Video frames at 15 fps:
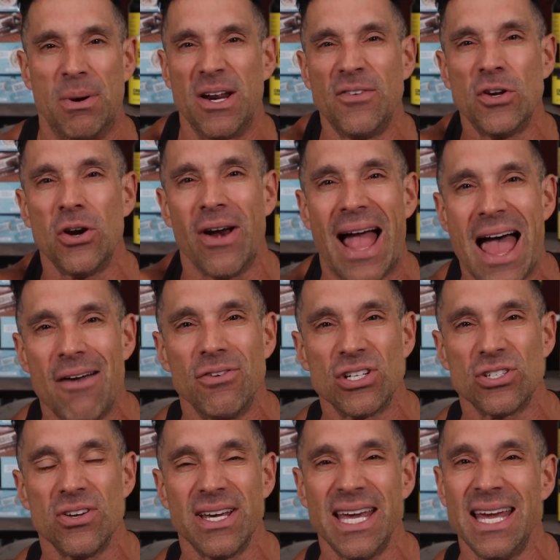But if you're average
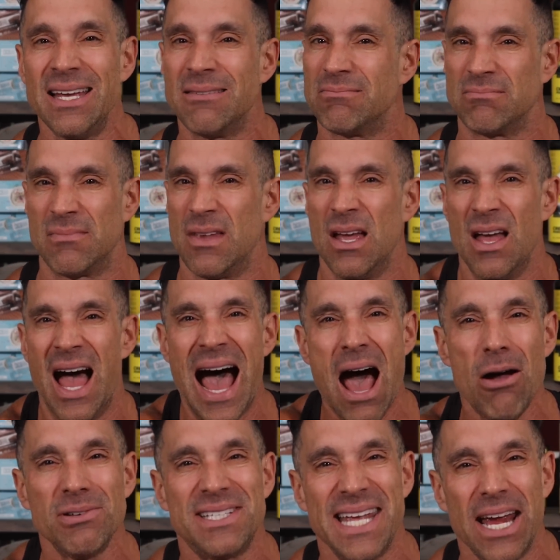looking,
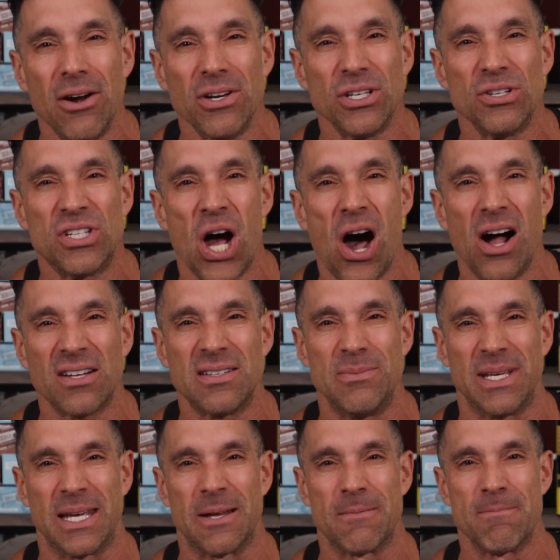how dare you talk to
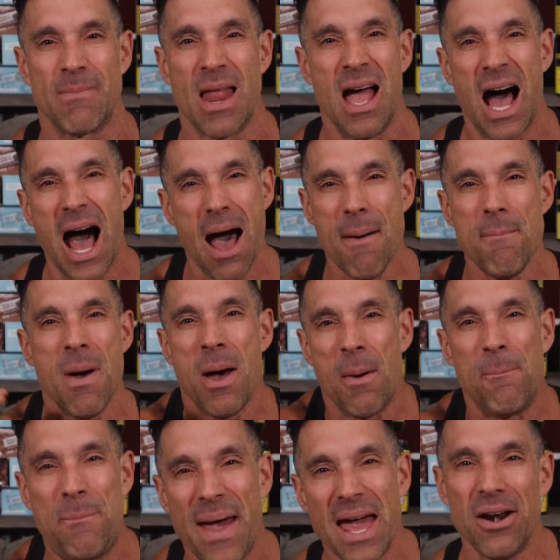me?
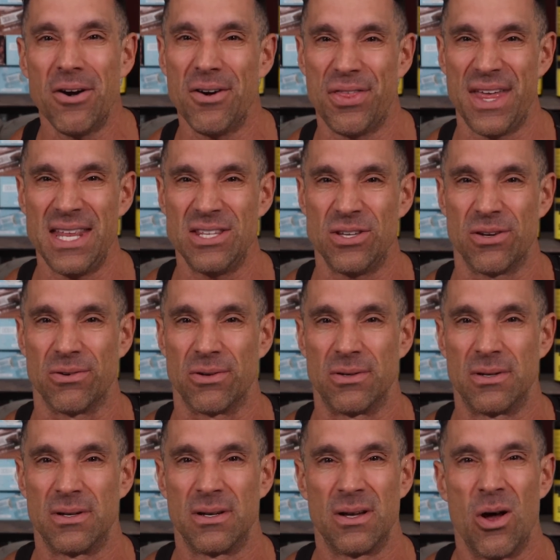I'm better than you.
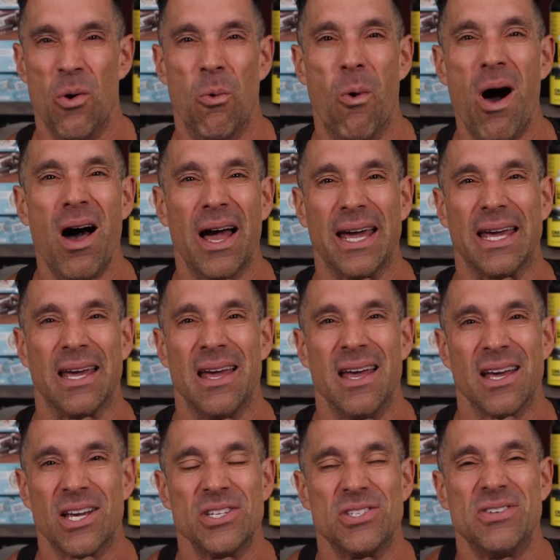Why?
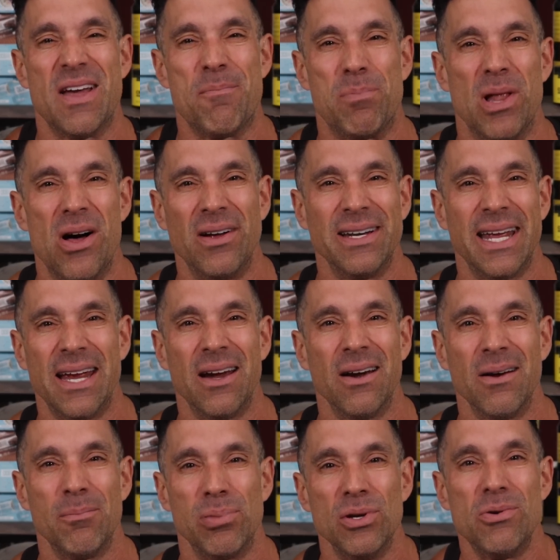Because you have blonde
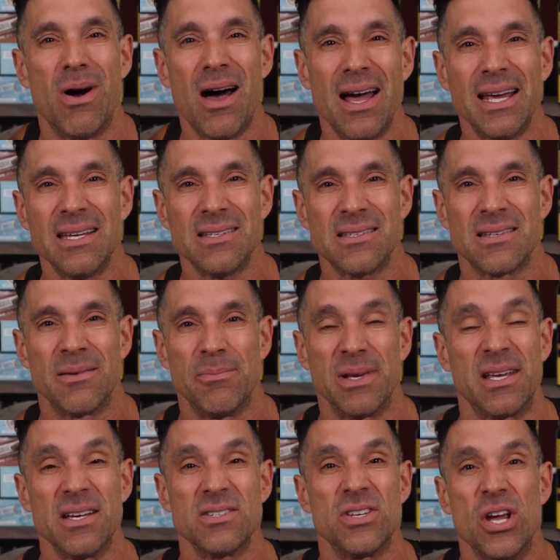hair, blue eyes,
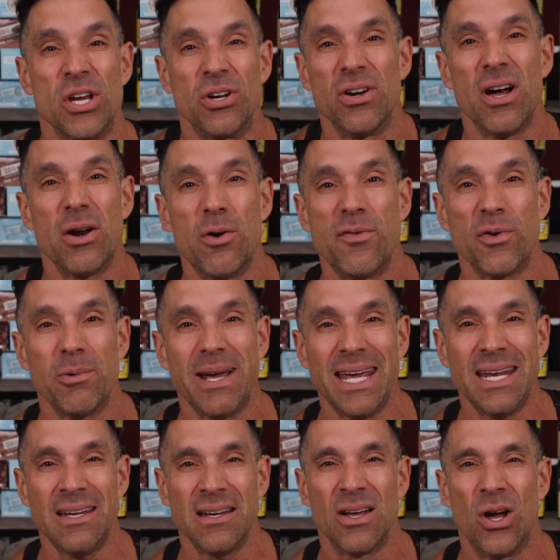because you're not
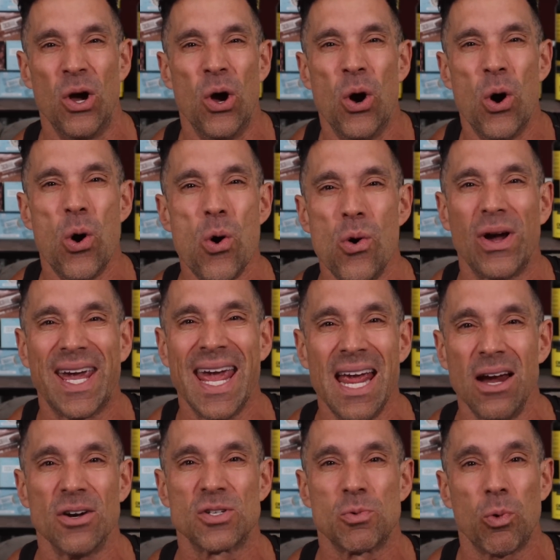overweight. Who
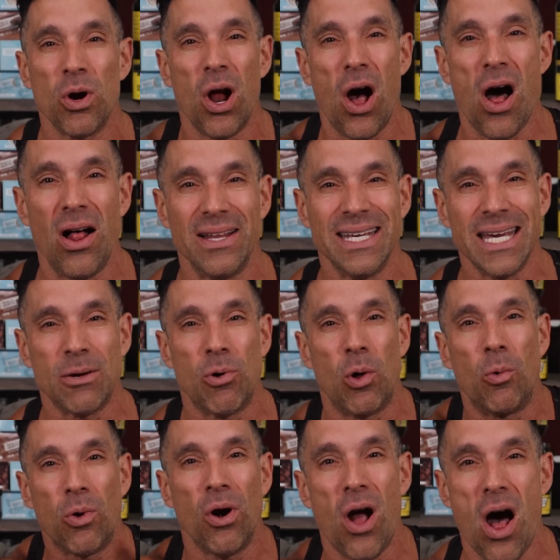cares? We're all equal.
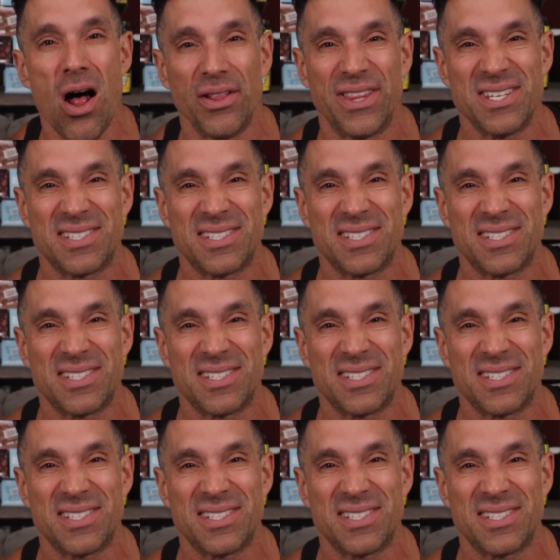We're all the